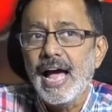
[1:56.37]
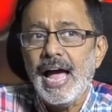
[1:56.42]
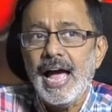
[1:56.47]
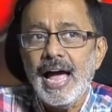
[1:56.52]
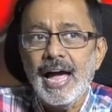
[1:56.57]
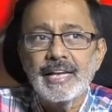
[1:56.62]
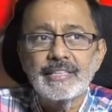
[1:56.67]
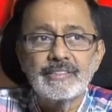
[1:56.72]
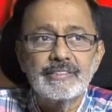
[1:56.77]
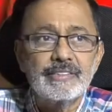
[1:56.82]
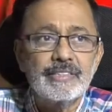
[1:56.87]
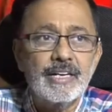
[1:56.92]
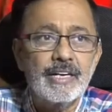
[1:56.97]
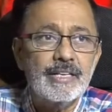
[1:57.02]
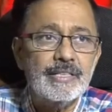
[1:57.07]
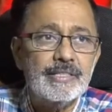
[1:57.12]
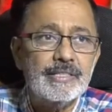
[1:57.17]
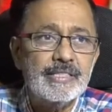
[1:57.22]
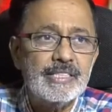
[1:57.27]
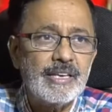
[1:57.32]
And
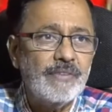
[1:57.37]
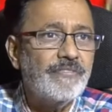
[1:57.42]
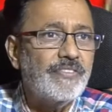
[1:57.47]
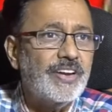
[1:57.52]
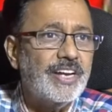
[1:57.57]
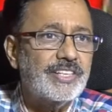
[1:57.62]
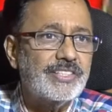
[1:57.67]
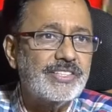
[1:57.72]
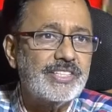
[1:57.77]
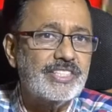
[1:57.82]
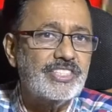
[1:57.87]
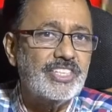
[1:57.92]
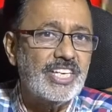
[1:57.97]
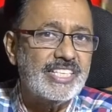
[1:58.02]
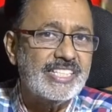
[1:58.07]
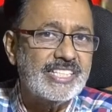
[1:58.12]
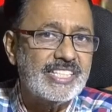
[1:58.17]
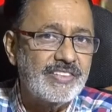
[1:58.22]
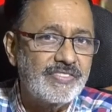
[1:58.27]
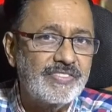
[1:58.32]
somewhere
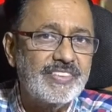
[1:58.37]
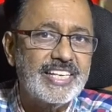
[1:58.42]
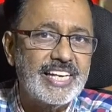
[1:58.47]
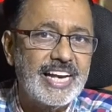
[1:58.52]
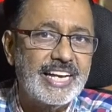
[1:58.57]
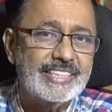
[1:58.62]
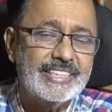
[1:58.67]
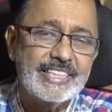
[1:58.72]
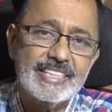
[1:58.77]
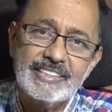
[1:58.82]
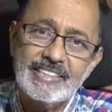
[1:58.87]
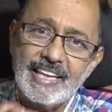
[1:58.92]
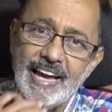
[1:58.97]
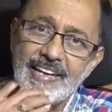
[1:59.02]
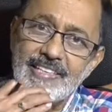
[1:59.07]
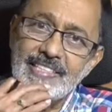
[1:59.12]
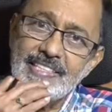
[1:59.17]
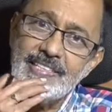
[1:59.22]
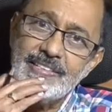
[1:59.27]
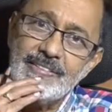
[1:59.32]
suggestively, I think
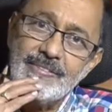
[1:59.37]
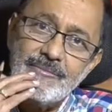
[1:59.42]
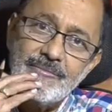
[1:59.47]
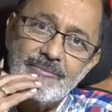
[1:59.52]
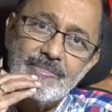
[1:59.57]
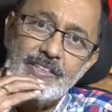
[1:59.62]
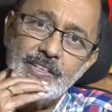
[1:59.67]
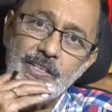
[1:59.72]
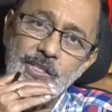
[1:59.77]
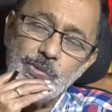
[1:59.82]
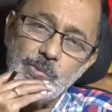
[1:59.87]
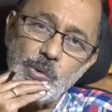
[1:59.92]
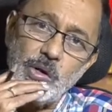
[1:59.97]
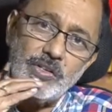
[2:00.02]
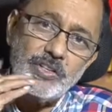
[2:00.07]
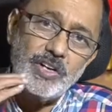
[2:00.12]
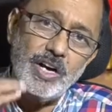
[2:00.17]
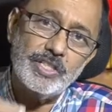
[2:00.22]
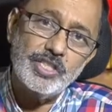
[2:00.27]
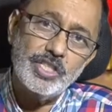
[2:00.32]
that is
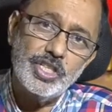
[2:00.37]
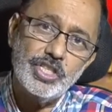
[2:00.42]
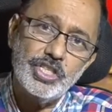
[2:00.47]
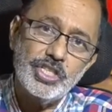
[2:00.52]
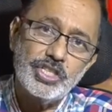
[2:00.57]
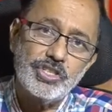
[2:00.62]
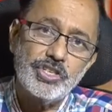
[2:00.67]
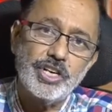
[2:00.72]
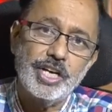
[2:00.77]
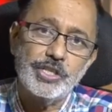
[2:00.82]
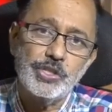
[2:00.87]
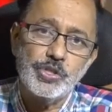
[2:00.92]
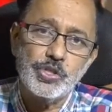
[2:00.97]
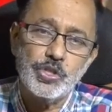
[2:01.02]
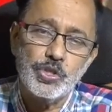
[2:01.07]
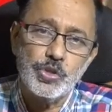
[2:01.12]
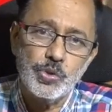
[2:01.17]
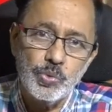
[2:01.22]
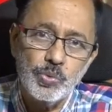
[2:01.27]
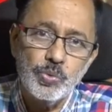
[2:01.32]
what Rajesh tries
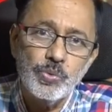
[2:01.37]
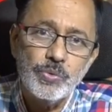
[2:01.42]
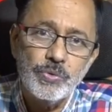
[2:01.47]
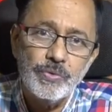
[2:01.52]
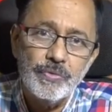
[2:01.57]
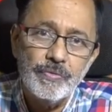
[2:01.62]
to do